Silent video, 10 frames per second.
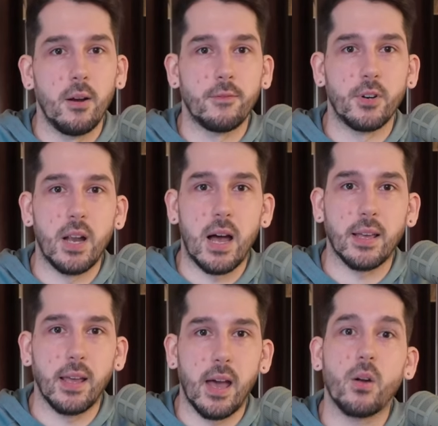for
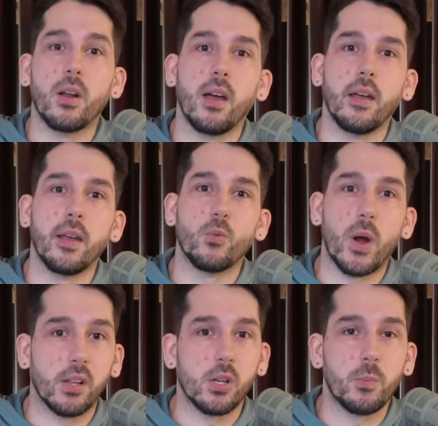knocking out a
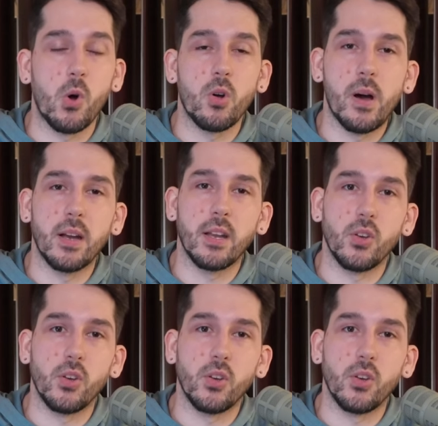regular Pokemon,